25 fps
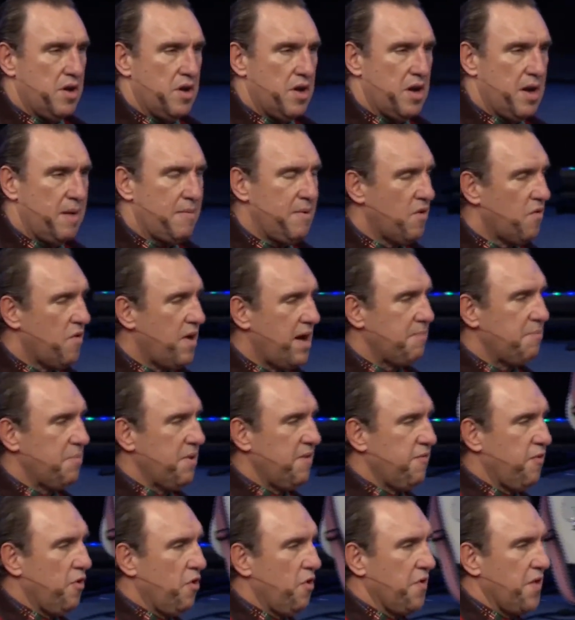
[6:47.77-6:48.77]
I mean, right
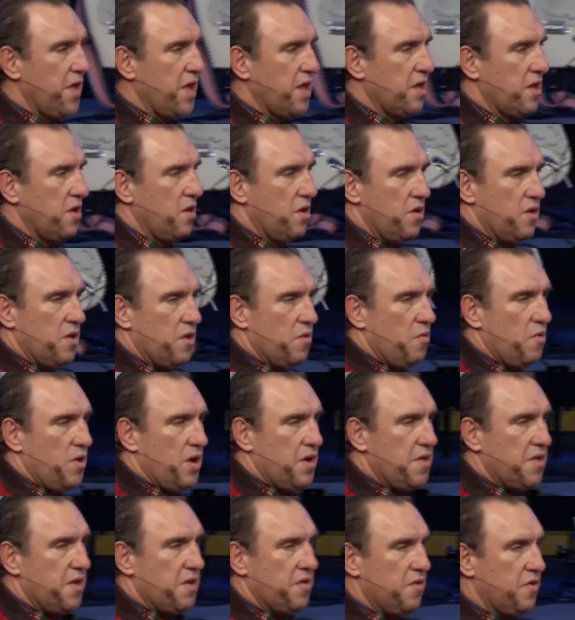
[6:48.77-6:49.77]
before that, uh, one
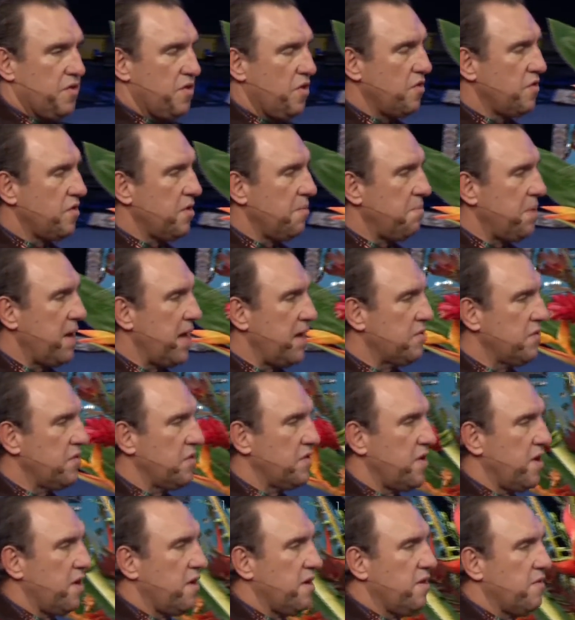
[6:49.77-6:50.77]
of the associate
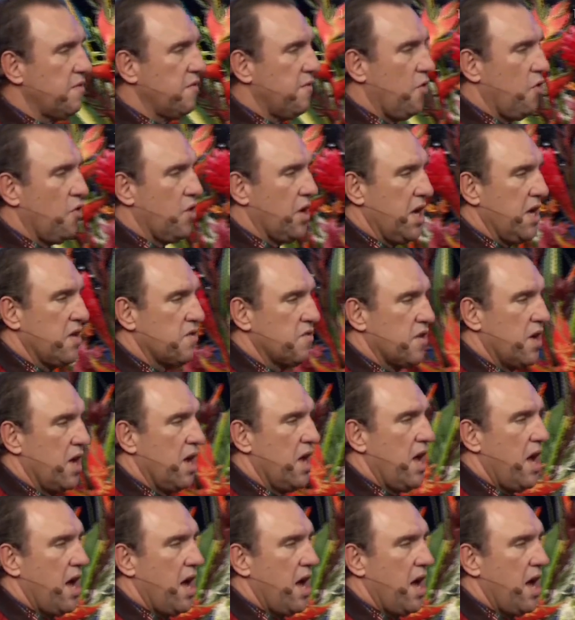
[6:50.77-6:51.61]
pastors had these four kids.